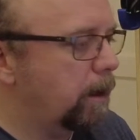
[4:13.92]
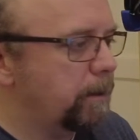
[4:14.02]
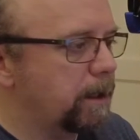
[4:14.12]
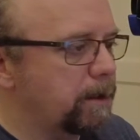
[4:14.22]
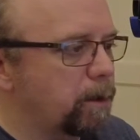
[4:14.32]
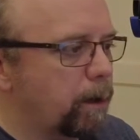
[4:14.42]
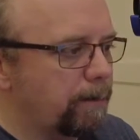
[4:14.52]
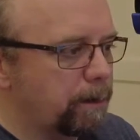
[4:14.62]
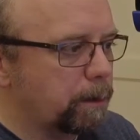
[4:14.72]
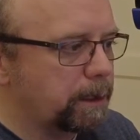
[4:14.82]
You can do
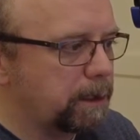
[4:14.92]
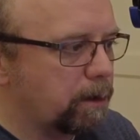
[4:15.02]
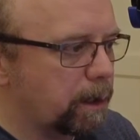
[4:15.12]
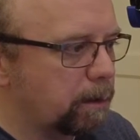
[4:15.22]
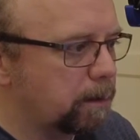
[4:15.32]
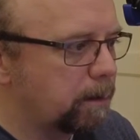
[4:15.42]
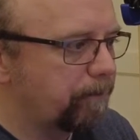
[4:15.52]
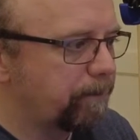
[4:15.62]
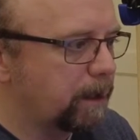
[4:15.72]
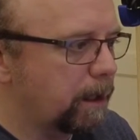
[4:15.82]
whatever you want in your code.
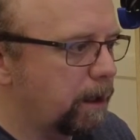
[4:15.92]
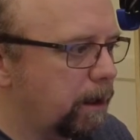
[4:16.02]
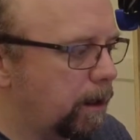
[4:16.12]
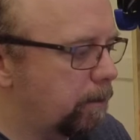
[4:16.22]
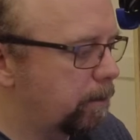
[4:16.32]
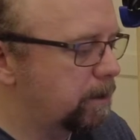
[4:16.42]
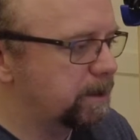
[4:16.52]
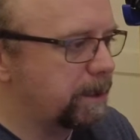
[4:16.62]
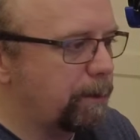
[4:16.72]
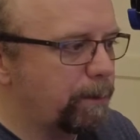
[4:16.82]

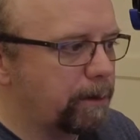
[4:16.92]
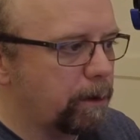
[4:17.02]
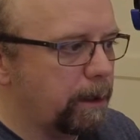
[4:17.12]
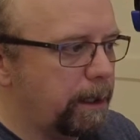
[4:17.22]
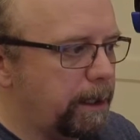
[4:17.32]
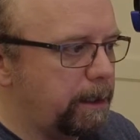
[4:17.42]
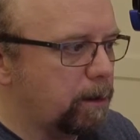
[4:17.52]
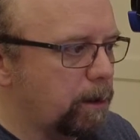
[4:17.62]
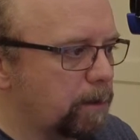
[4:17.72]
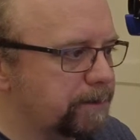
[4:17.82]
So yeah, we've got a
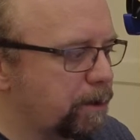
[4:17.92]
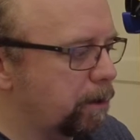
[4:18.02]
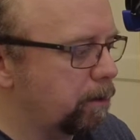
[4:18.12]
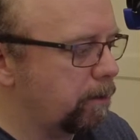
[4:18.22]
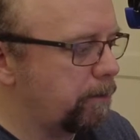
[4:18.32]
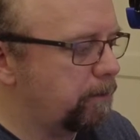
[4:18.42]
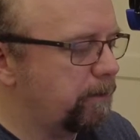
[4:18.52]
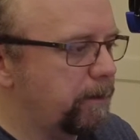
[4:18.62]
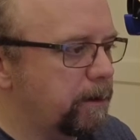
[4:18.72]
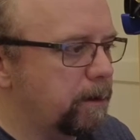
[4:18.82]
on-off toggle
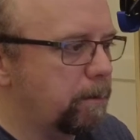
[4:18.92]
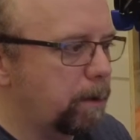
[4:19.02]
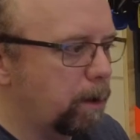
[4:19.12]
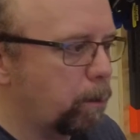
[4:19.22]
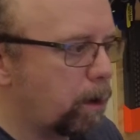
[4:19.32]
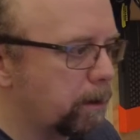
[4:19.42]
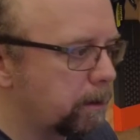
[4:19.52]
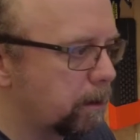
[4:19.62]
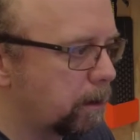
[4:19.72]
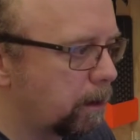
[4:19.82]
for button 1,
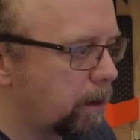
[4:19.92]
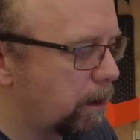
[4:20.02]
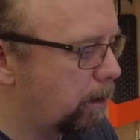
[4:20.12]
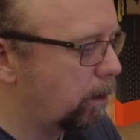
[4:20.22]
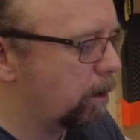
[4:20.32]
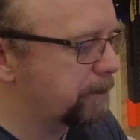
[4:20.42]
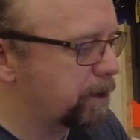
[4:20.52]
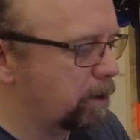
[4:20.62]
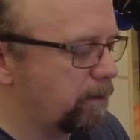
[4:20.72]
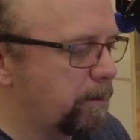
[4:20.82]
on-off
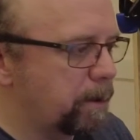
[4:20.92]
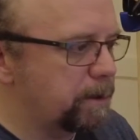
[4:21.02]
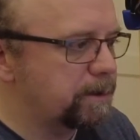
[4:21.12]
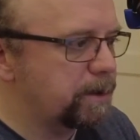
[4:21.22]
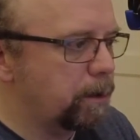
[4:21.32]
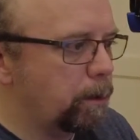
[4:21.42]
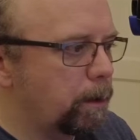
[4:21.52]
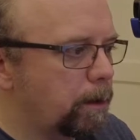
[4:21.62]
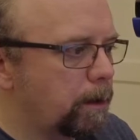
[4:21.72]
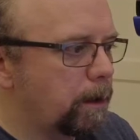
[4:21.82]
toggle for button 2,
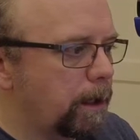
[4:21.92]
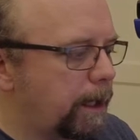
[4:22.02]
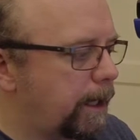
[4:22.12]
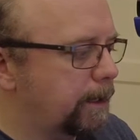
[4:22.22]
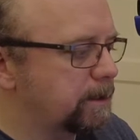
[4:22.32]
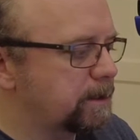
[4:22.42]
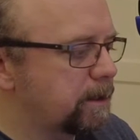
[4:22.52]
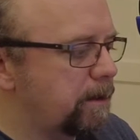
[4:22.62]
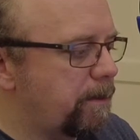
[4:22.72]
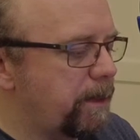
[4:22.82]
and
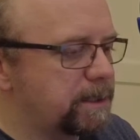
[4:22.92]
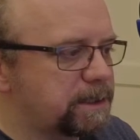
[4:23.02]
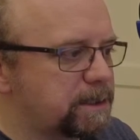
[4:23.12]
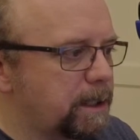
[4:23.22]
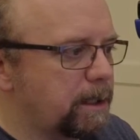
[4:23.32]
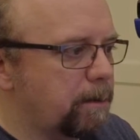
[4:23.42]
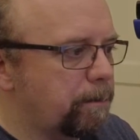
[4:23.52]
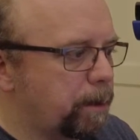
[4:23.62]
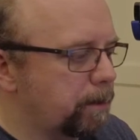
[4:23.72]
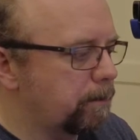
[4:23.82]
this,
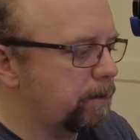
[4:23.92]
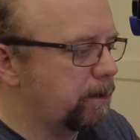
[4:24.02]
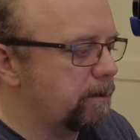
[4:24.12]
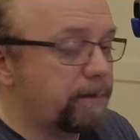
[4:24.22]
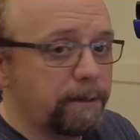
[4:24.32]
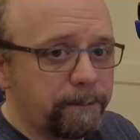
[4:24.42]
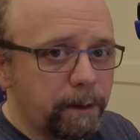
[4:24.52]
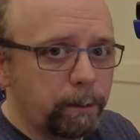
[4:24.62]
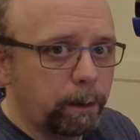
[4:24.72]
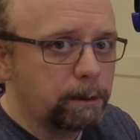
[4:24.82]
but the
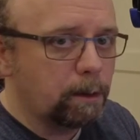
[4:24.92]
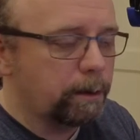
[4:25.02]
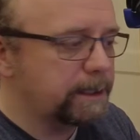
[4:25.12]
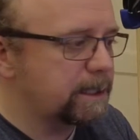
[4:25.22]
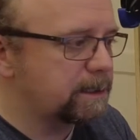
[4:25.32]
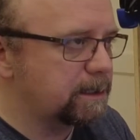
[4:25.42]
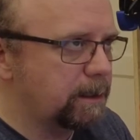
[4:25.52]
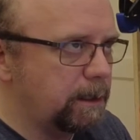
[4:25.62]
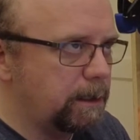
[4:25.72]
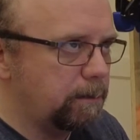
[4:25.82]
third one along is
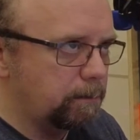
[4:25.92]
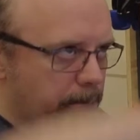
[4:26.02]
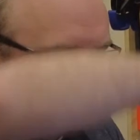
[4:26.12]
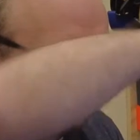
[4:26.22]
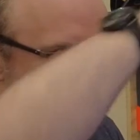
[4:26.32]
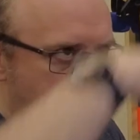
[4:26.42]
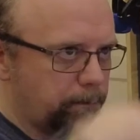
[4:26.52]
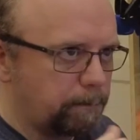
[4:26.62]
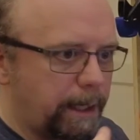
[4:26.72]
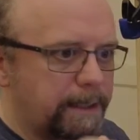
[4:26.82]
actually,
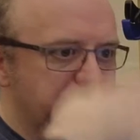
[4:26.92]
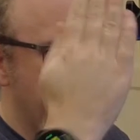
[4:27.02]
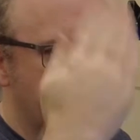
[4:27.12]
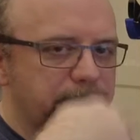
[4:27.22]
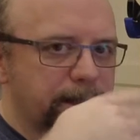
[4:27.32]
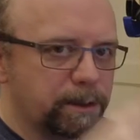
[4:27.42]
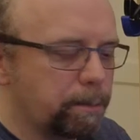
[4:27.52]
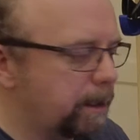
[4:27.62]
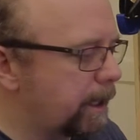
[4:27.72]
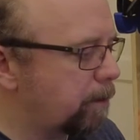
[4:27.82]
it has two states,
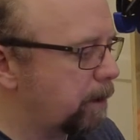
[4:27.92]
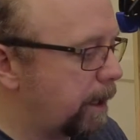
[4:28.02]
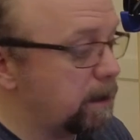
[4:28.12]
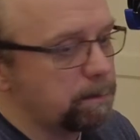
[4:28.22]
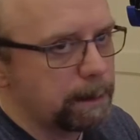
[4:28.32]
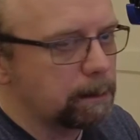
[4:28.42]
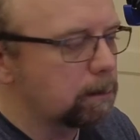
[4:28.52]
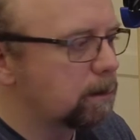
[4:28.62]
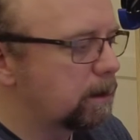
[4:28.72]
up and down and middle.